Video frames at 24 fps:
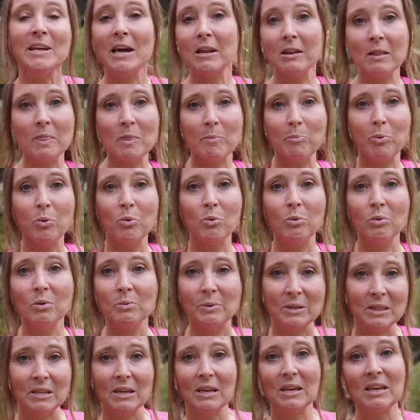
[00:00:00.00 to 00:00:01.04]
down at the pool
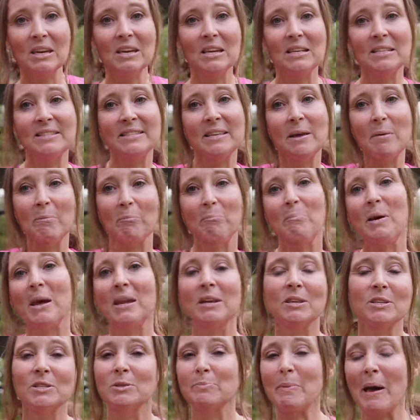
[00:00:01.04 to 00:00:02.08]
with the kids.
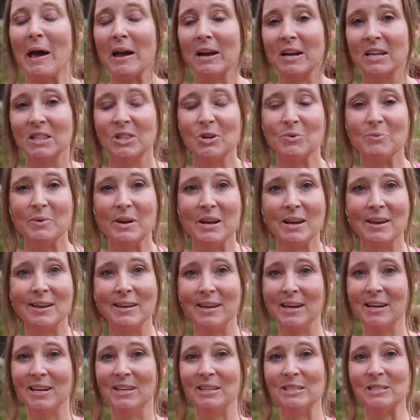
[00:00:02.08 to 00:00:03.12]
Ben is back at the rig
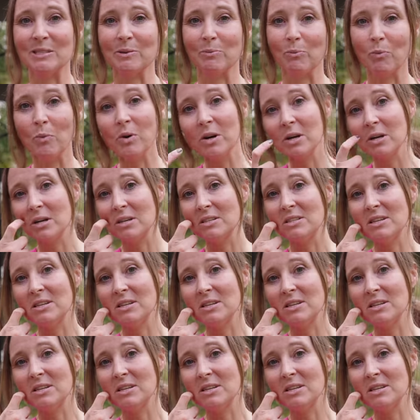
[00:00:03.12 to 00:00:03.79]
getting some work